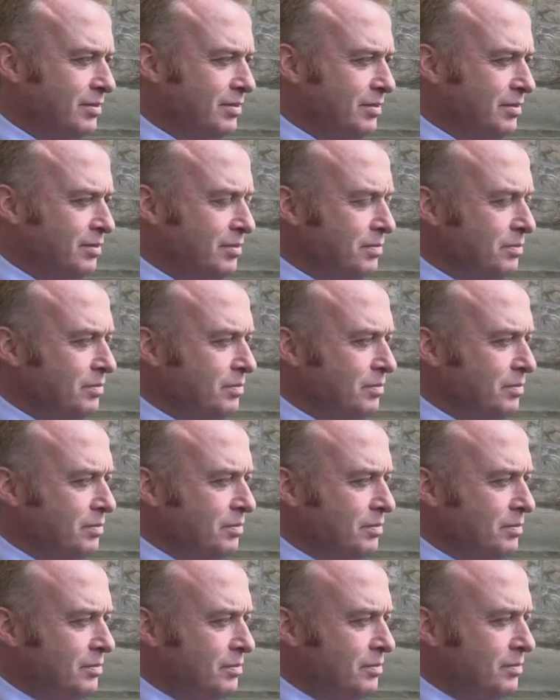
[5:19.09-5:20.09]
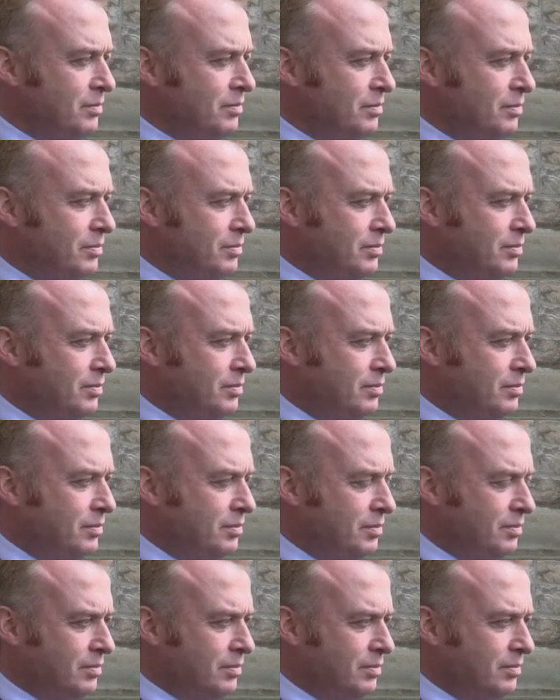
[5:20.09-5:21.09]

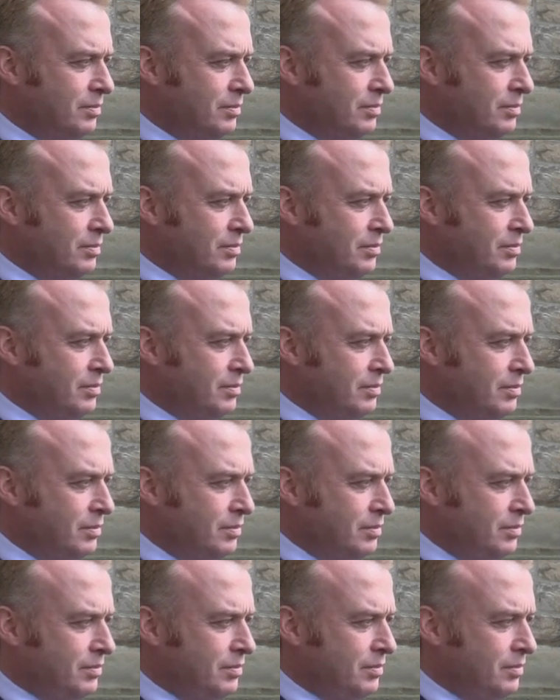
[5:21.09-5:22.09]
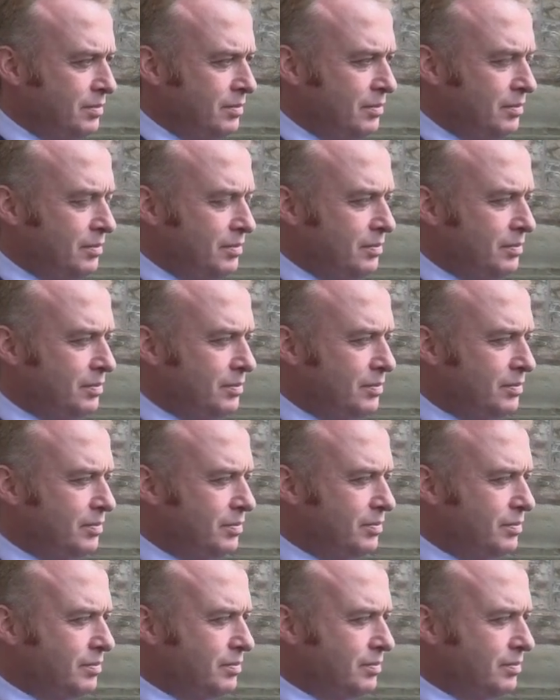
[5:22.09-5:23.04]
No words are spoken by the person on screen.